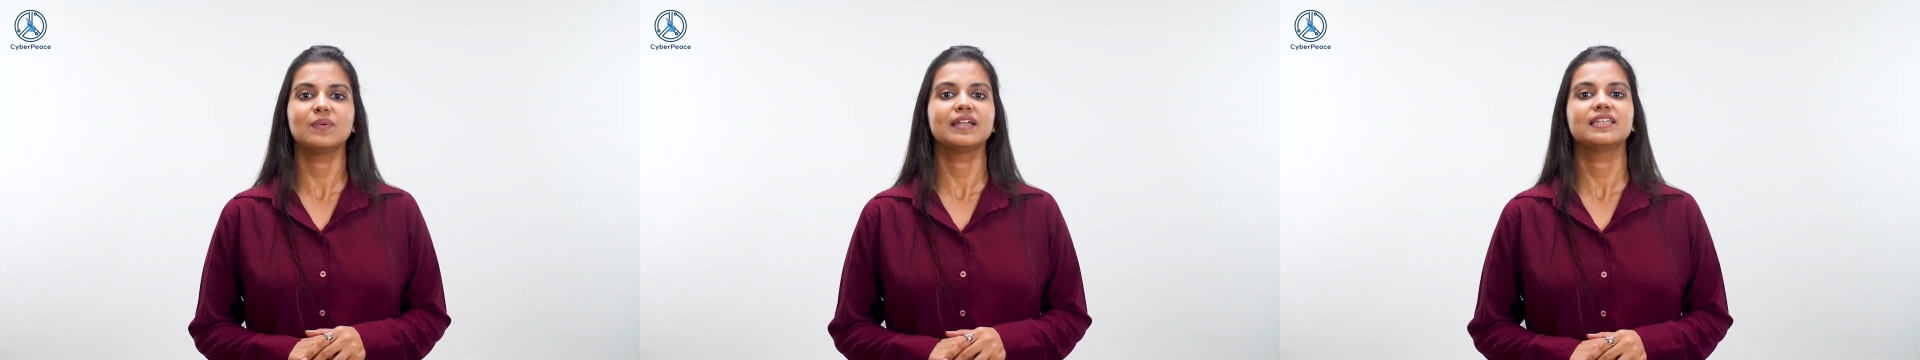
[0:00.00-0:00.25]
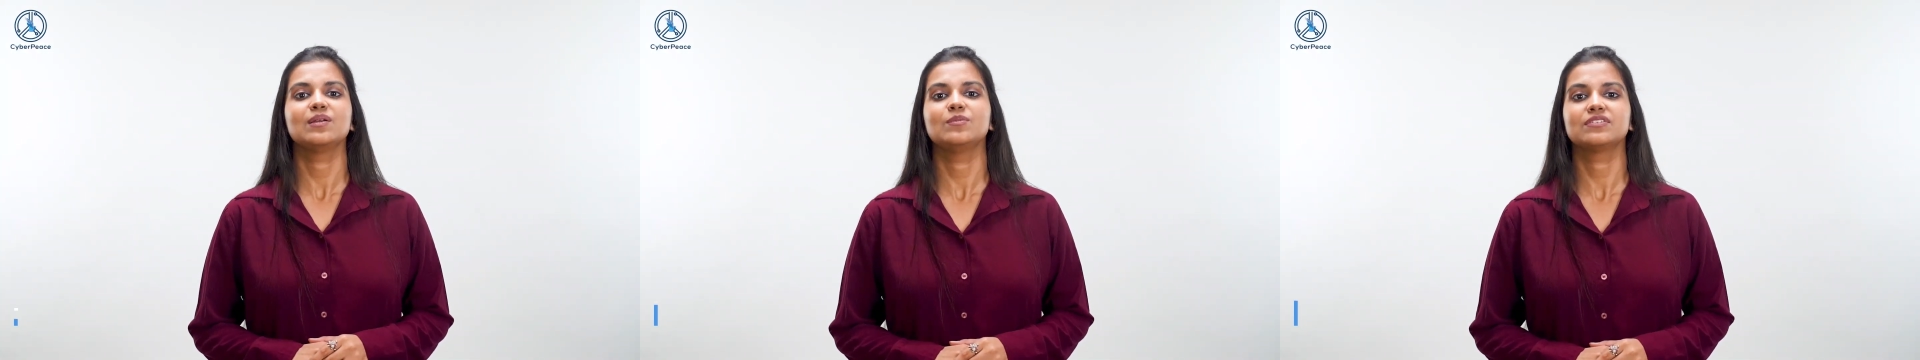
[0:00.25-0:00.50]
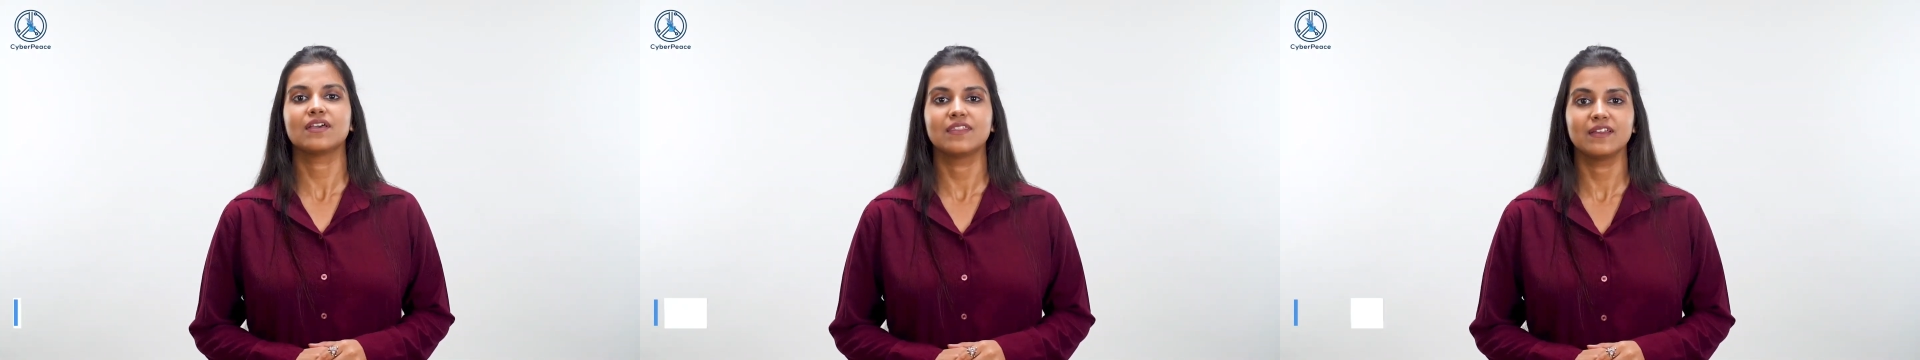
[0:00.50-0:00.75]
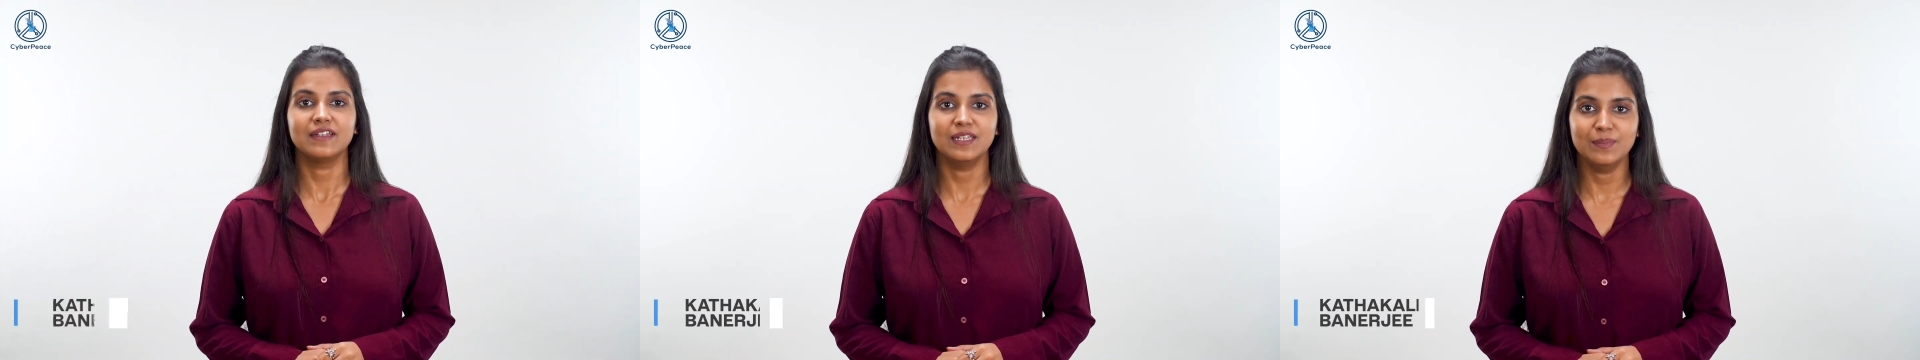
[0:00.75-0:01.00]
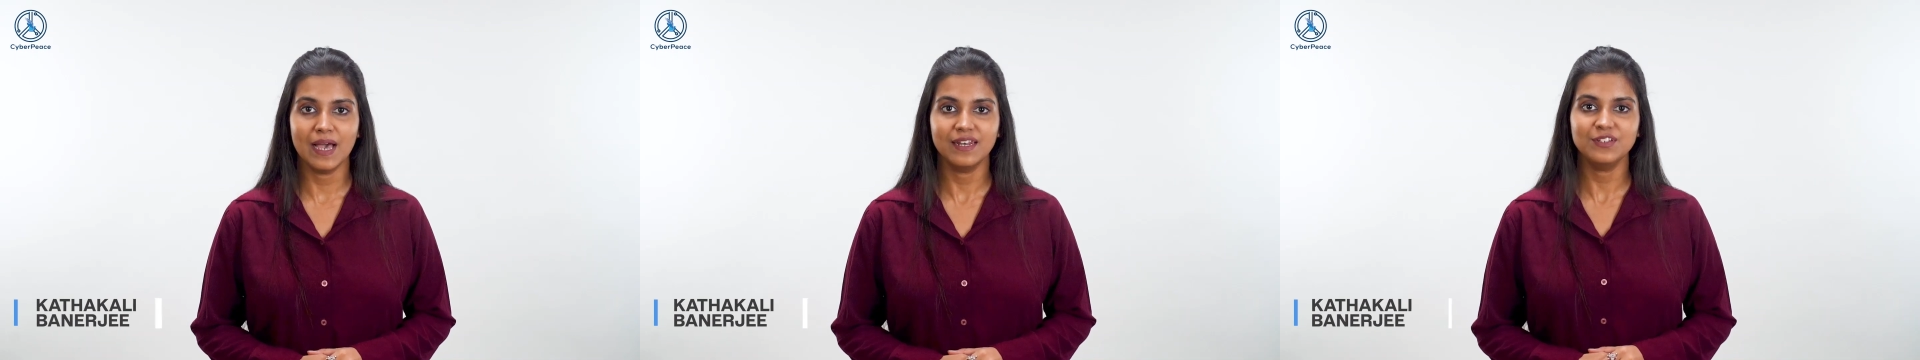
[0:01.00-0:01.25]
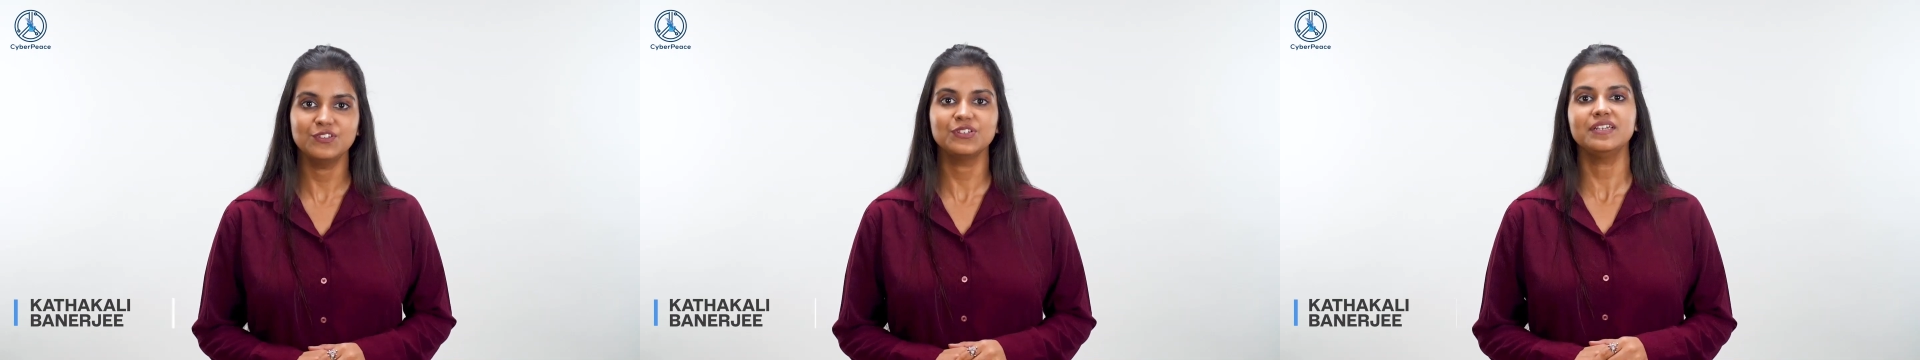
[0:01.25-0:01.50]
My name is Kathakali
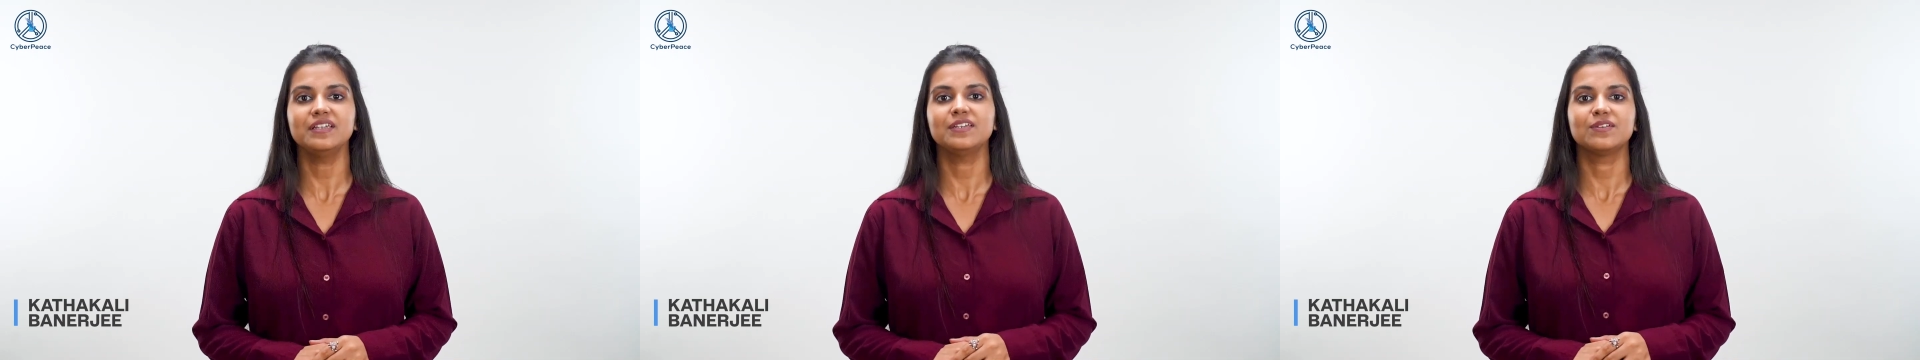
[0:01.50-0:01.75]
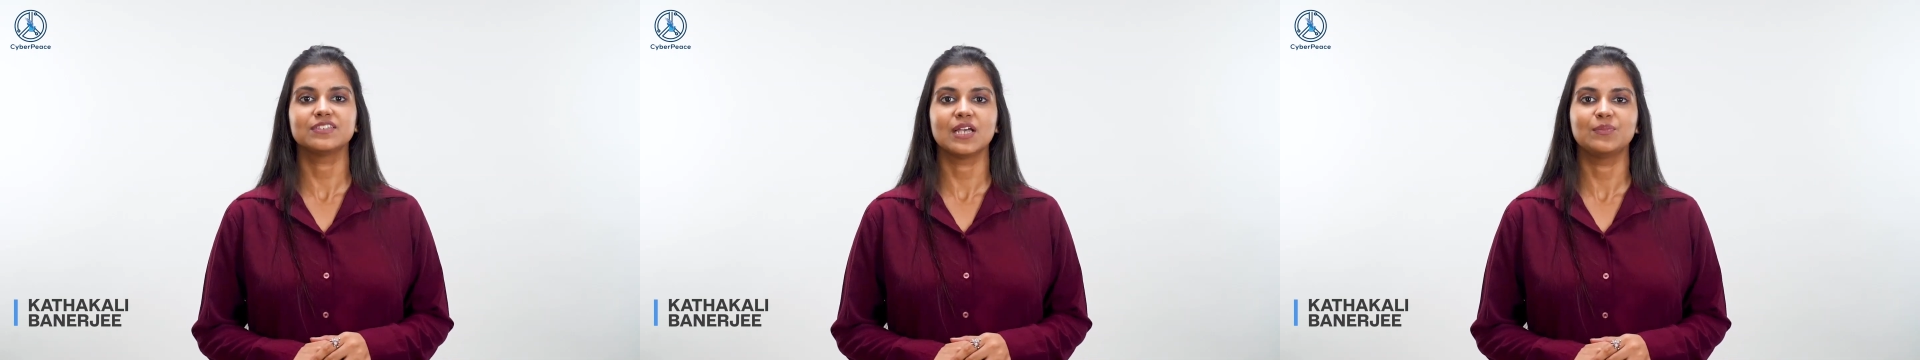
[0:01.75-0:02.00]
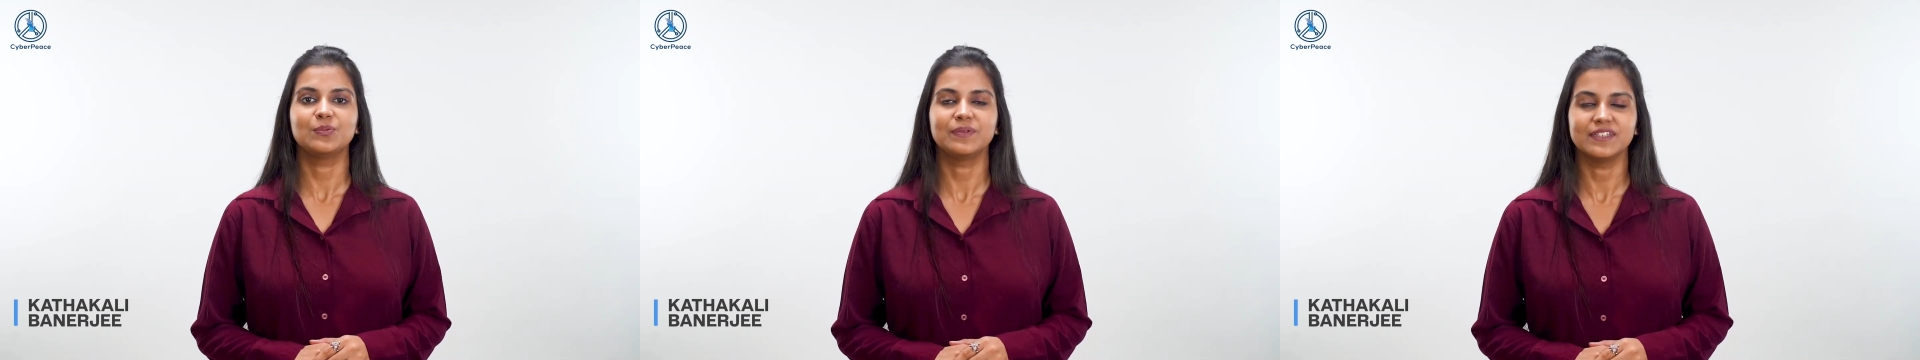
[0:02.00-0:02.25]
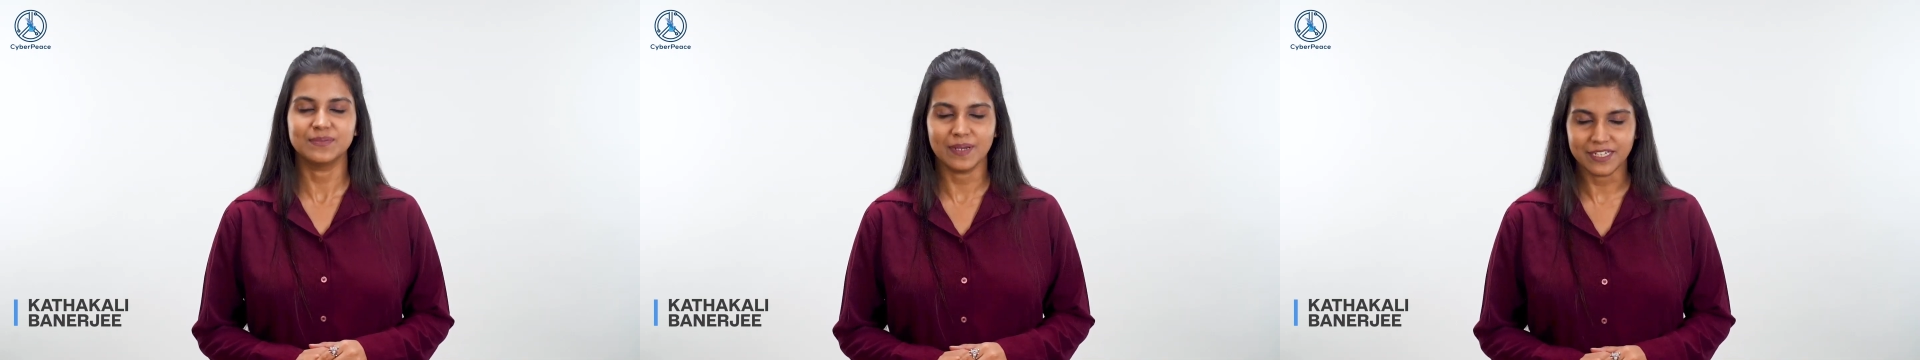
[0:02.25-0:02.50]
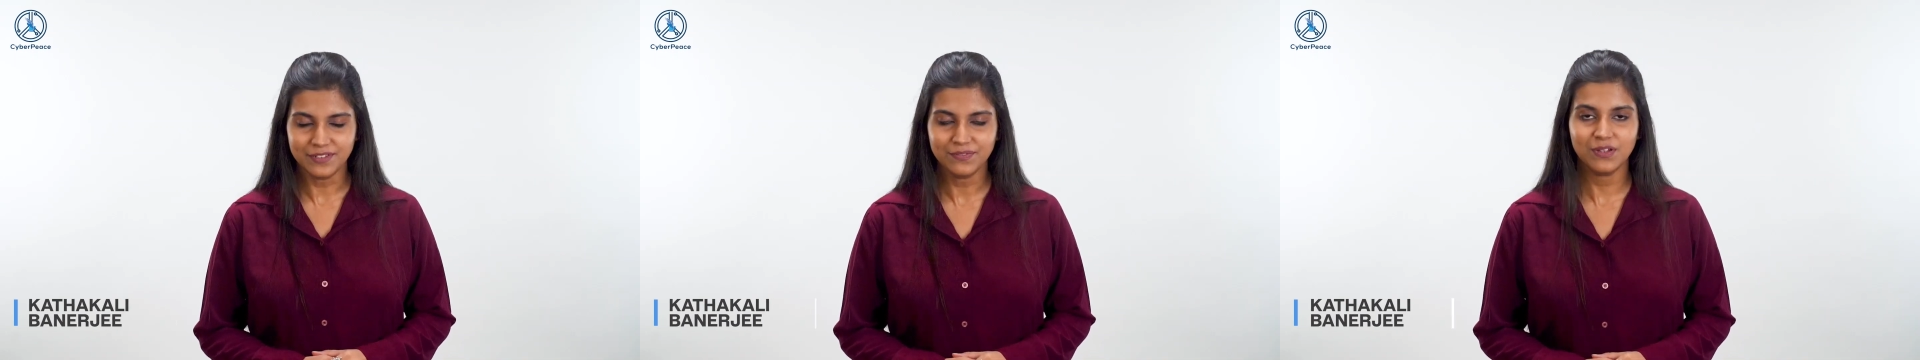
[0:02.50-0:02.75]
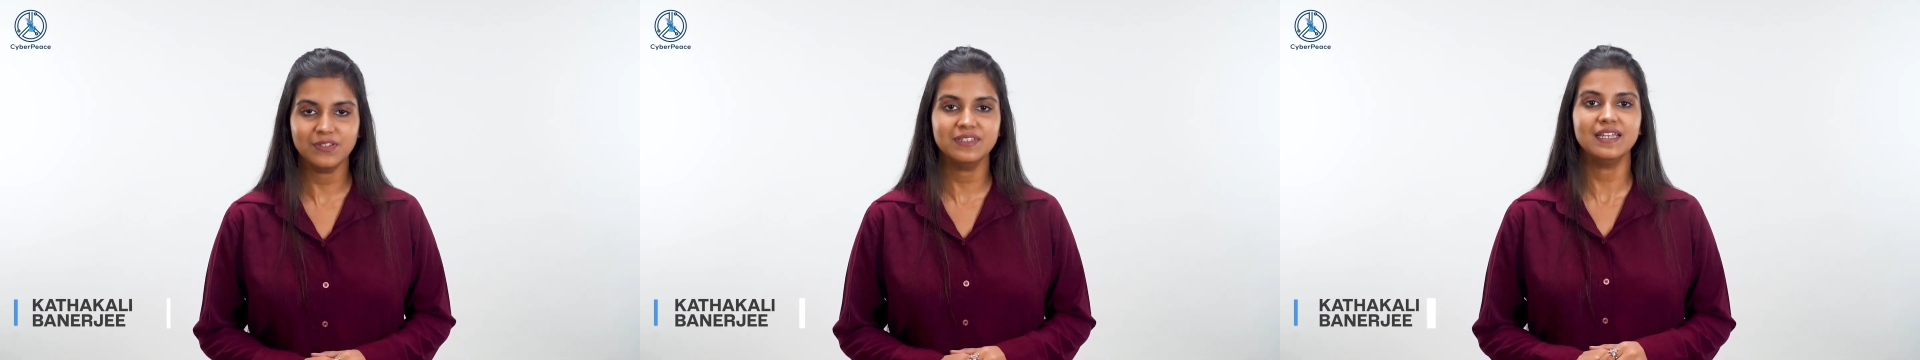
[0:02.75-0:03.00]
Banerjee, your CyberPeace buddy
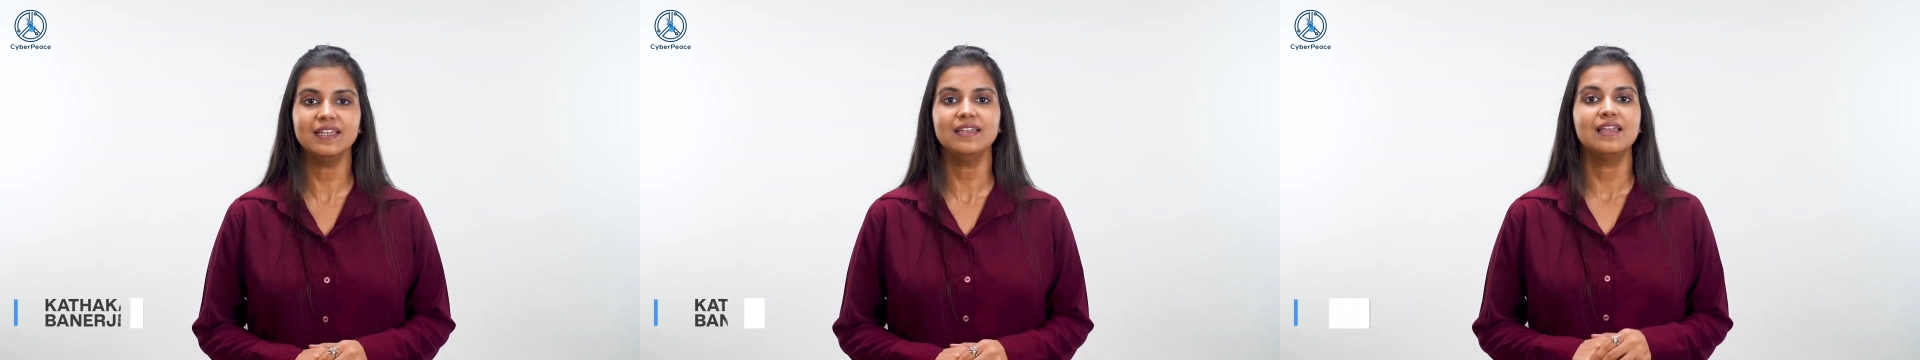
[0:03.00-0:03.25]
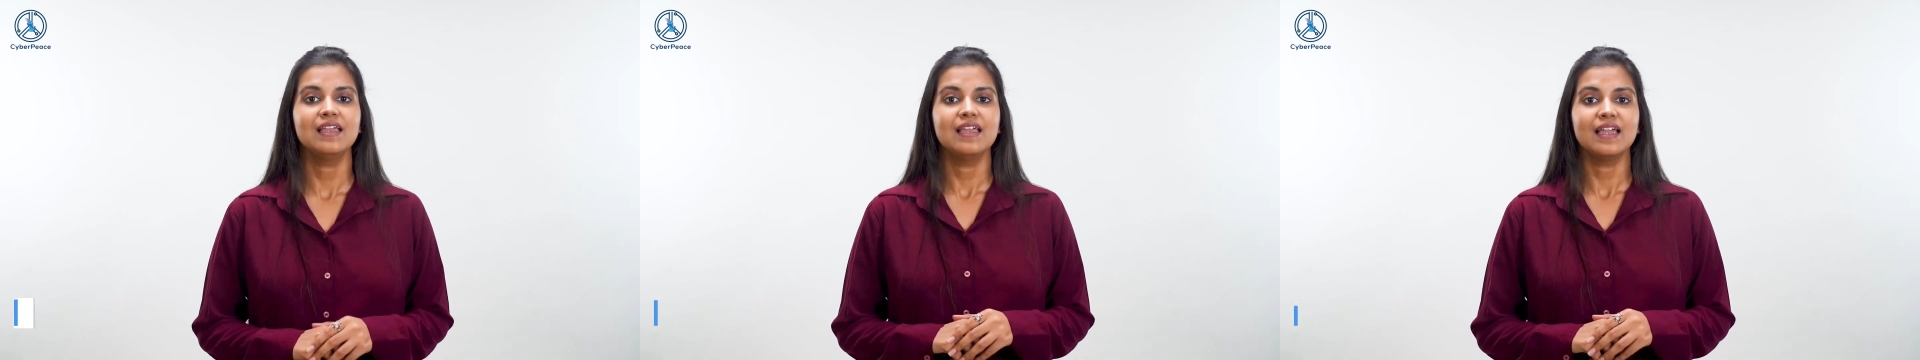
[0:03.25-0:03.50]
for the day.